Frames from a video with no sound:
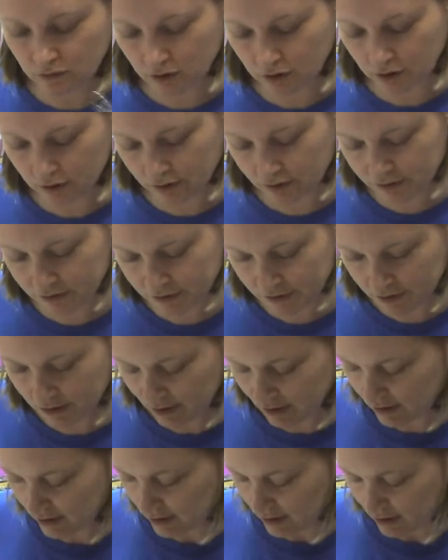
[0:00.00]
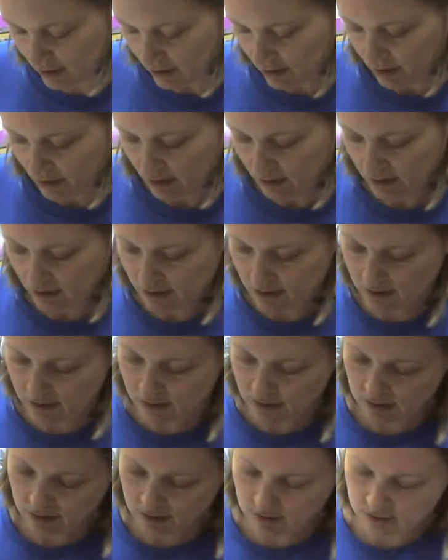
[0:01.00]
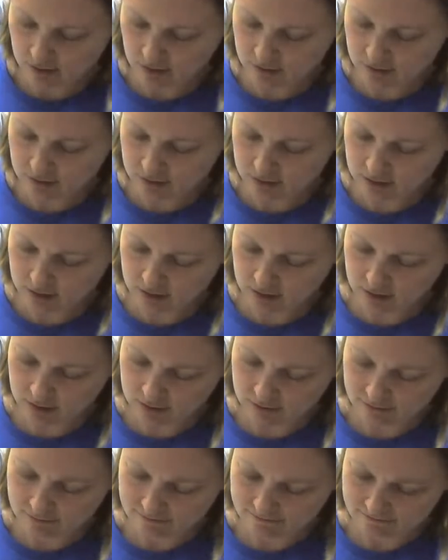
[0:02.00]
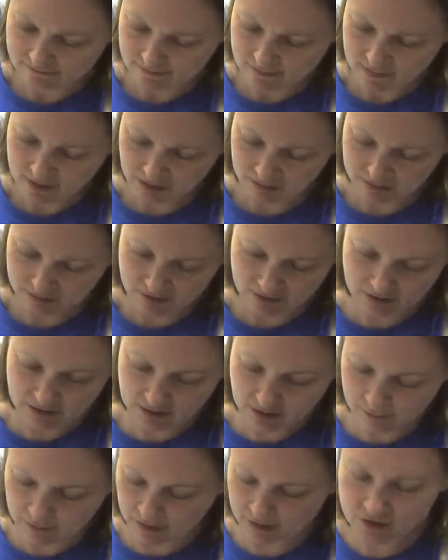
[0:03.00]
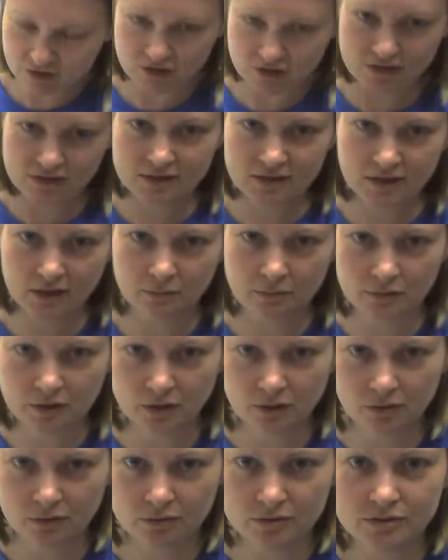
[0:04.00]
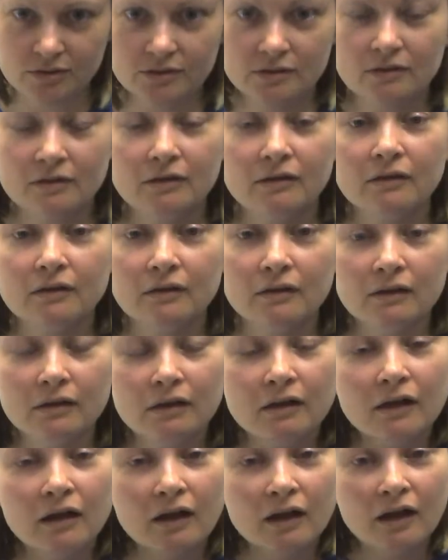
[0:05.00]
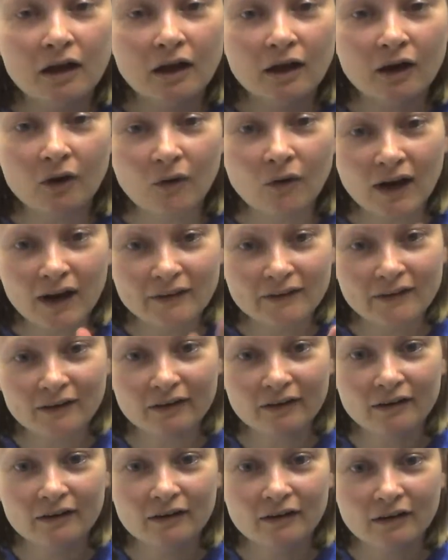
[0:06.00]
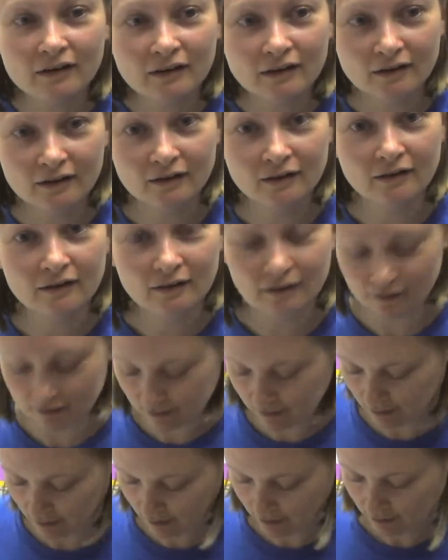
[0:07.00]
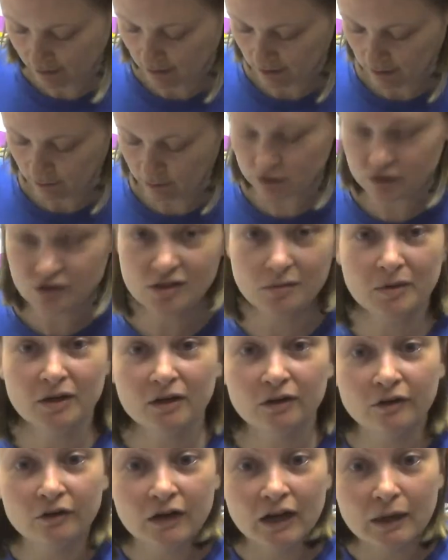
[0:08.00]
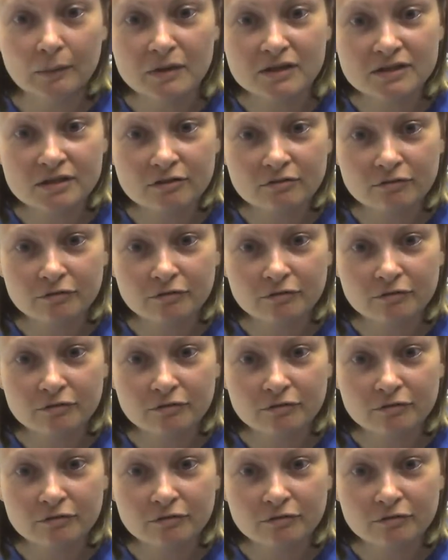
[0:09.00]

hooks, and I'm thinking I might just skip those. Oh, hi there. I'm assuming your name isn't